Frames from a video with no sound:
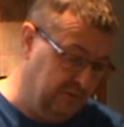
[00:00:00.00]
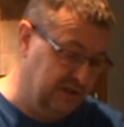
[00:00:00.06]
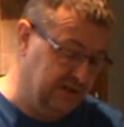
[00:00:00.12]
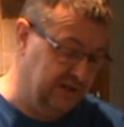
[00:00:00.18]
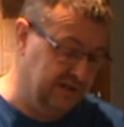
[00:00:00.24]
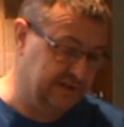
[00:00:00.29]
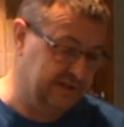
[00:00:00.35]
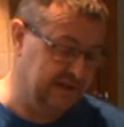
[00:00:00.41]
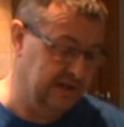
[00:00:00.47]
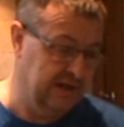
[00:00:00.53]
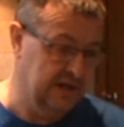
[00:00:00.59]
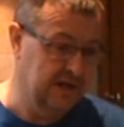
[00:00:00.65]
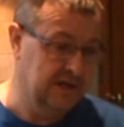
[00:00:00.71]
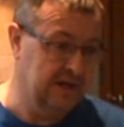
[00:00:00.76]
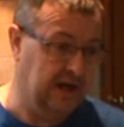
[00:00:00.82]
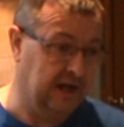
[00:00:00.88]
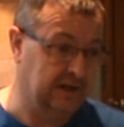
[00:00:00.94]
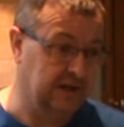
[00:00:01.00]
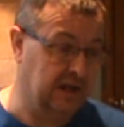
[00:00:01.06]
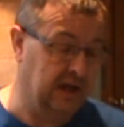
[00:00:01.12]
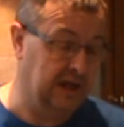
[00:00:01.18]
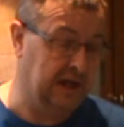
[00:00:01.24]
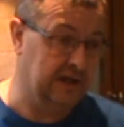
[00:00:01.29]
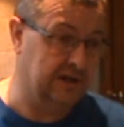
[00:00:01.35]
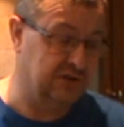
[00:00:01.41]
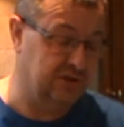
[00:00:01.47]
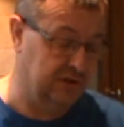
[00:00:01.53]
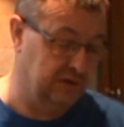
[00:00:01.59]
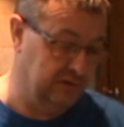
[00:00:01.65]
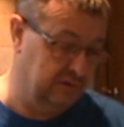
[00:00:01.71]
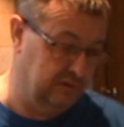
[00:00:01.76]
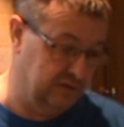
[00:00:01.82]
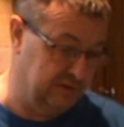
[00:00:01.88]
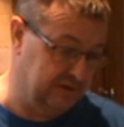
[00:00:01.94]
which is and
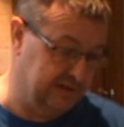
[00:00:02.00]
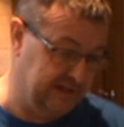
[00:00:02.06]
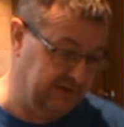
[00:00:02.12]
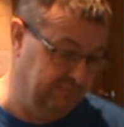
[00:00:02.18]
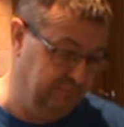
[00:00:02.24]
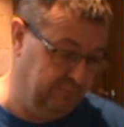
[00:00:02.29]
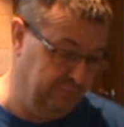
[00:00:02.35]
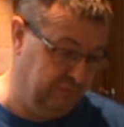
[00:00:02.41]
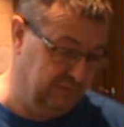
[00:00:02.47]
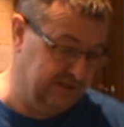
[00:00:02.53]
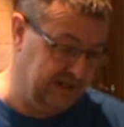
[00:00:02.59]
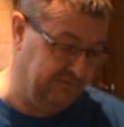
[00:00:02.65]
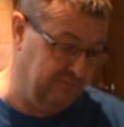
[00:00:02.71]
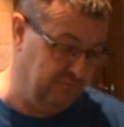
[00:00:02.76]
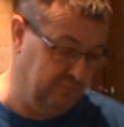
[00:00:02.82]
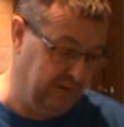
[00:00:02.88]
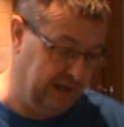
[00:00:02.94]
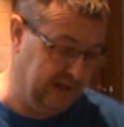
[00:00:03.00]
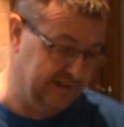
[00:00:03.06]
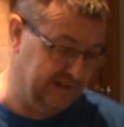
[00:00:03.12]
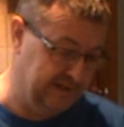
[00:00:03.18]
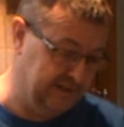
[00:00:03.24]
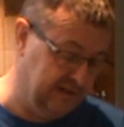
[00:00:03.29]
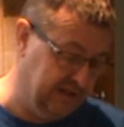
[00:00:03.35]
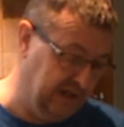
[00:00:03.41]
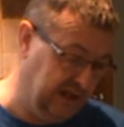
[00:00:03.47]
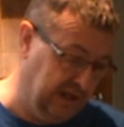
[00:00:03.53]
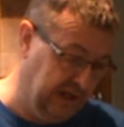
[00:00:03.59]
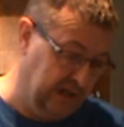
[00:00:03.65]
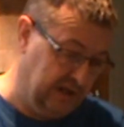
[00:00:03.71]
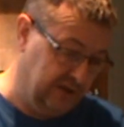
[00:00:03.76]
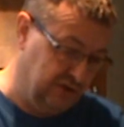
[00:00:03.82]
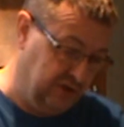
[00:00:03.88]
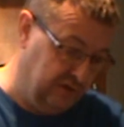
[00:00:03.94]
collection. There's seven paintings in the
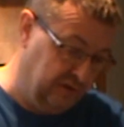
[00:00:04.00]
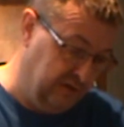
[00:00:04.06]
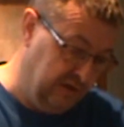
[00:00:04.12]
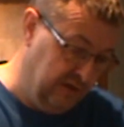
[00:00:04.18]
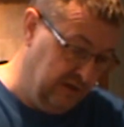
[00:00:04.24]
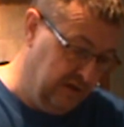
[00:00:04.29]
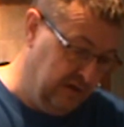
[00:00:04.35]
collection